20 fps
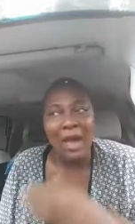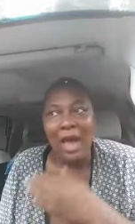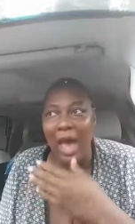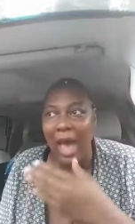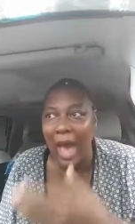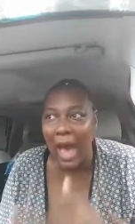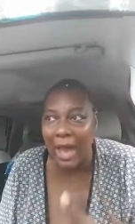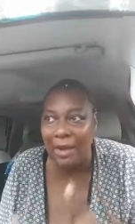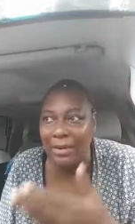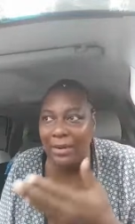
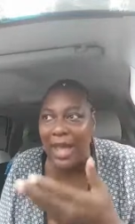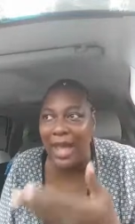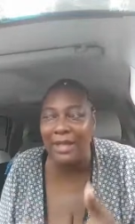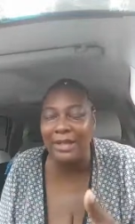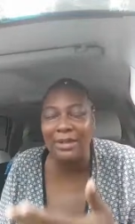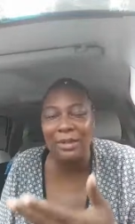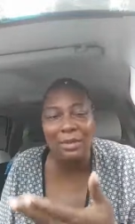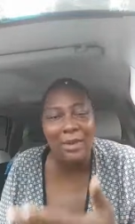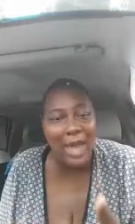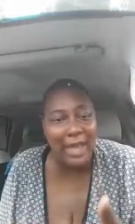How do they,
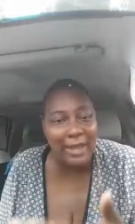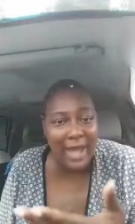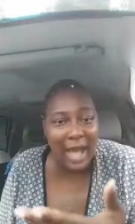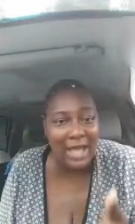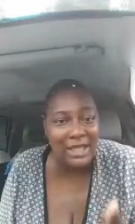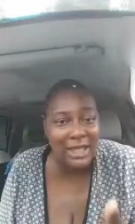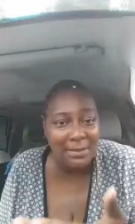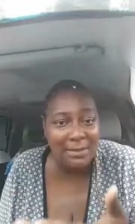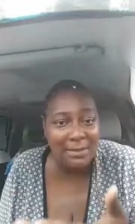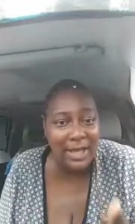do they
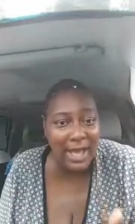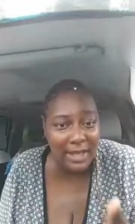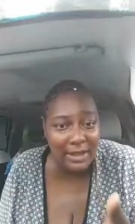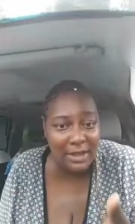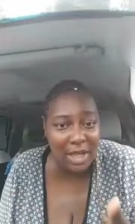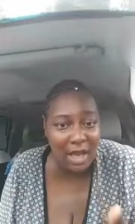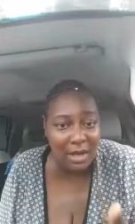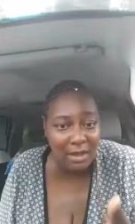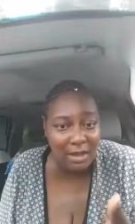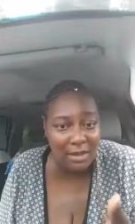got some dick
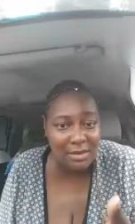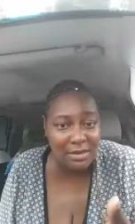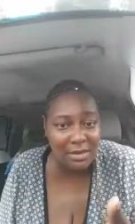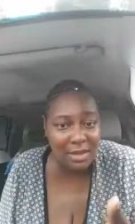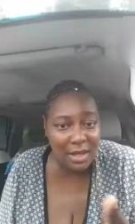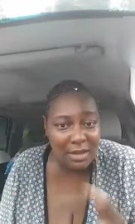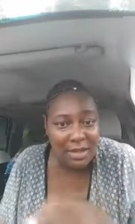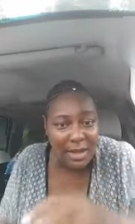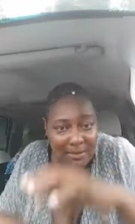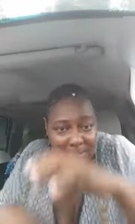tuckers
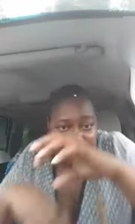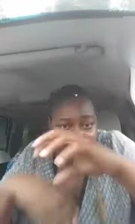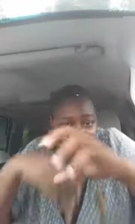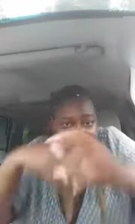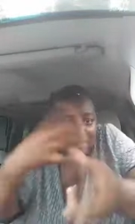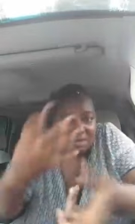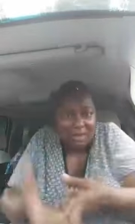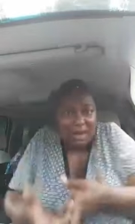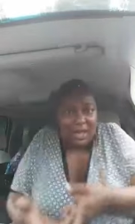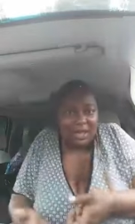them,
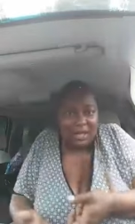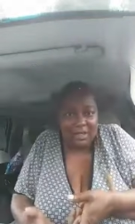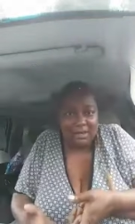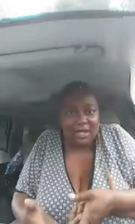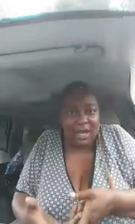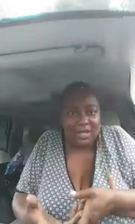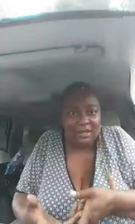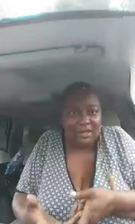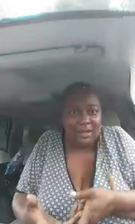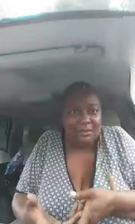the, so they can
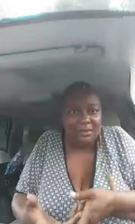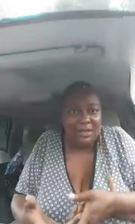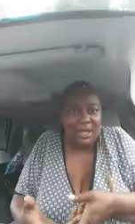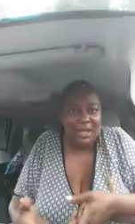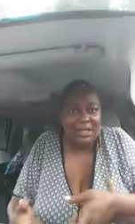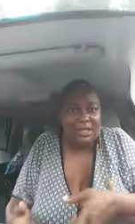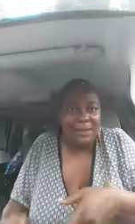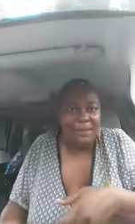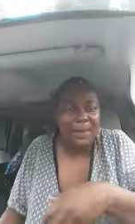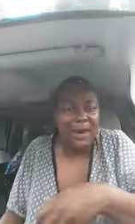tuck them
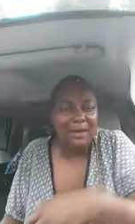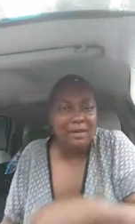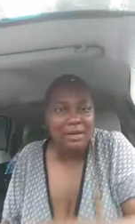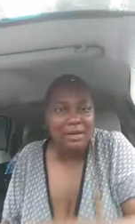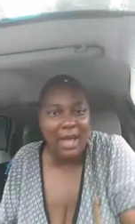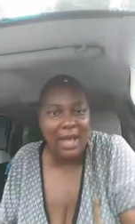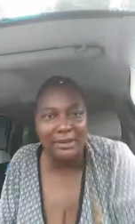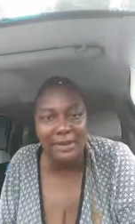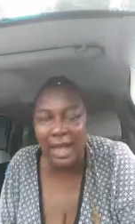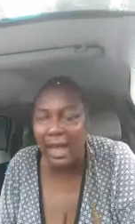dicks up under
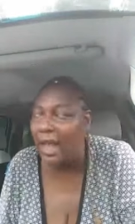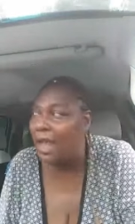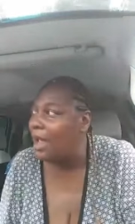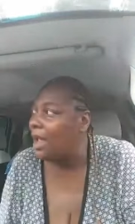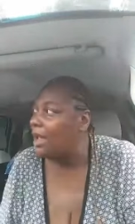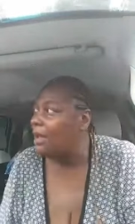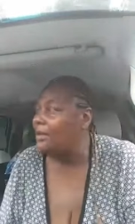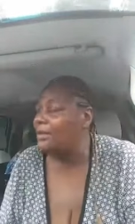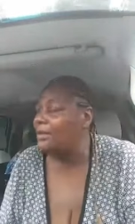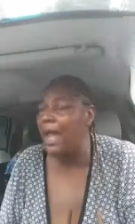like that?
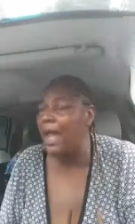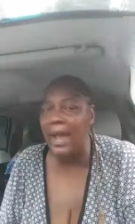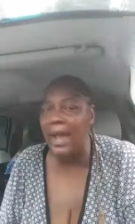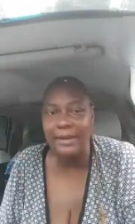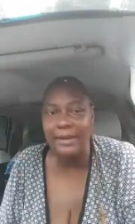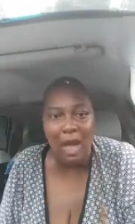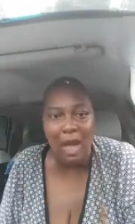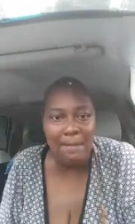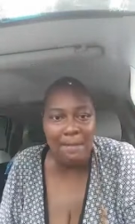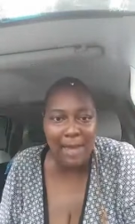
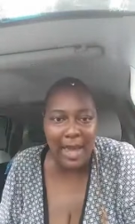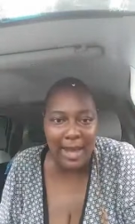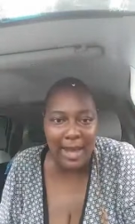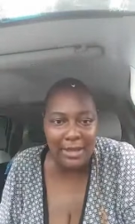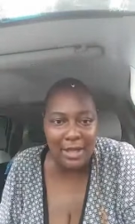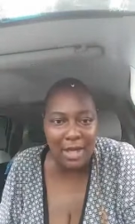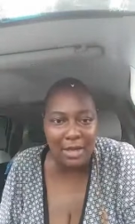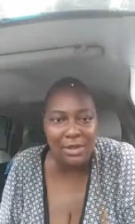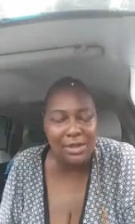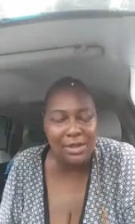That don't make
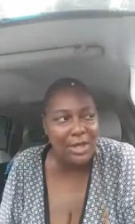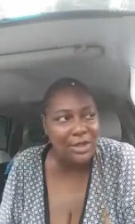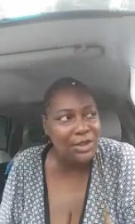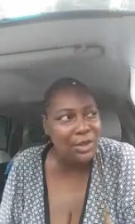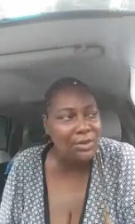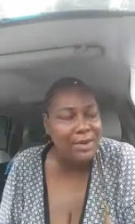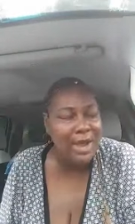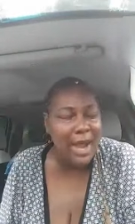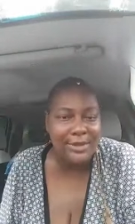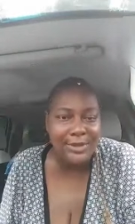no sense.
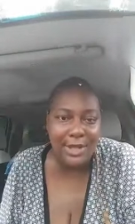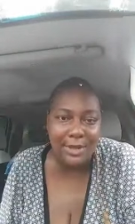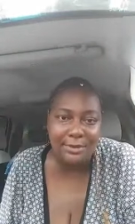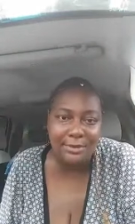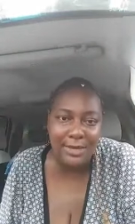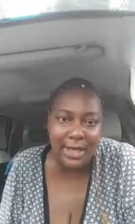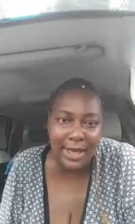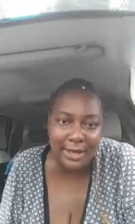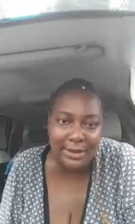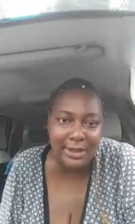You got your
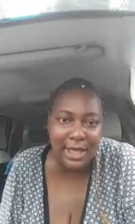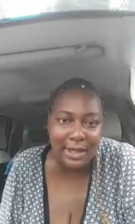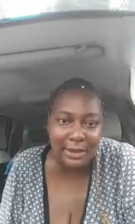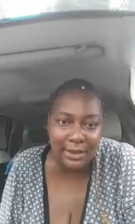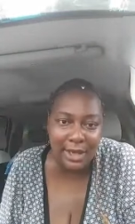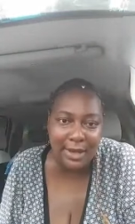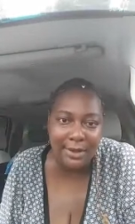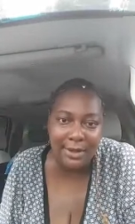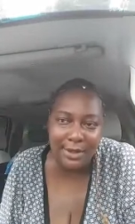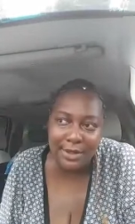dick
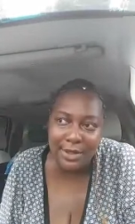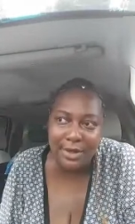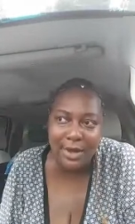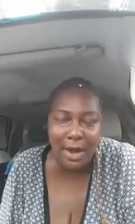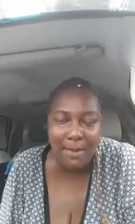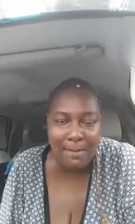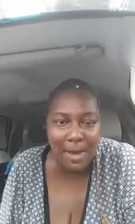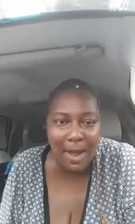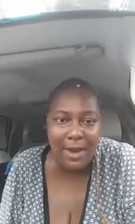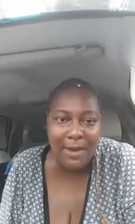tucked under you
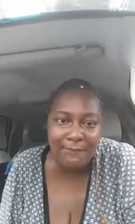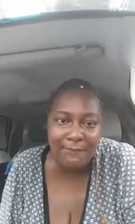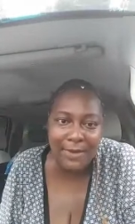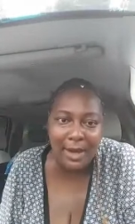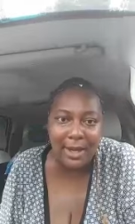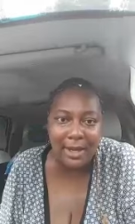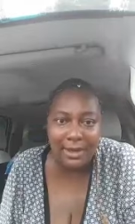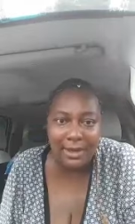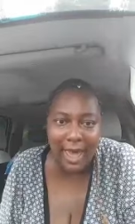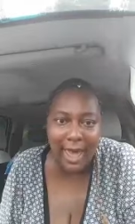on
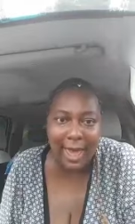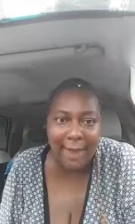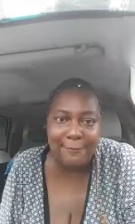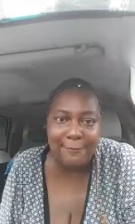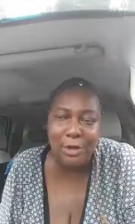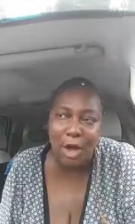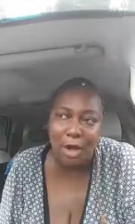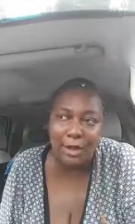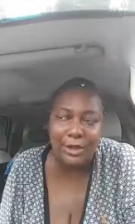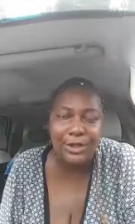motherfucking
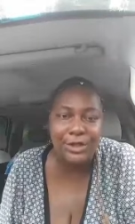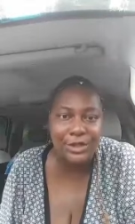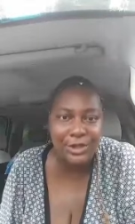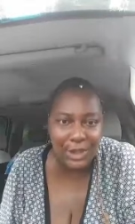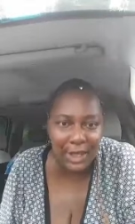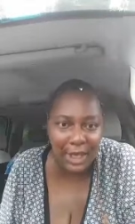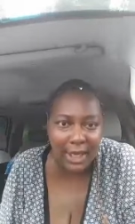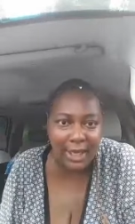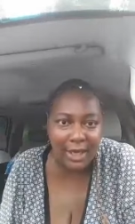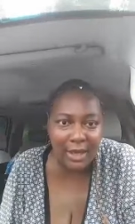live talking
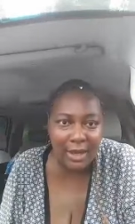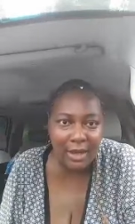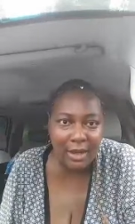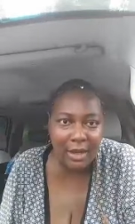shit.